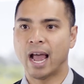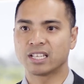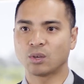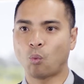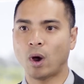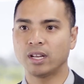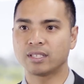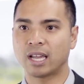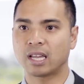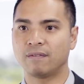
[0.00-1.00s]
as a way to
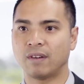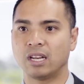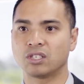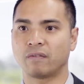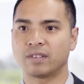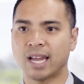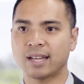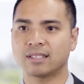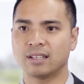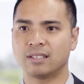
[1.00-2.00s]
take advantage of
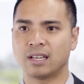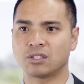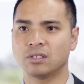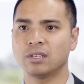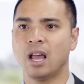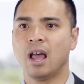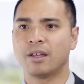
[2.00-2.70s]
tax concessions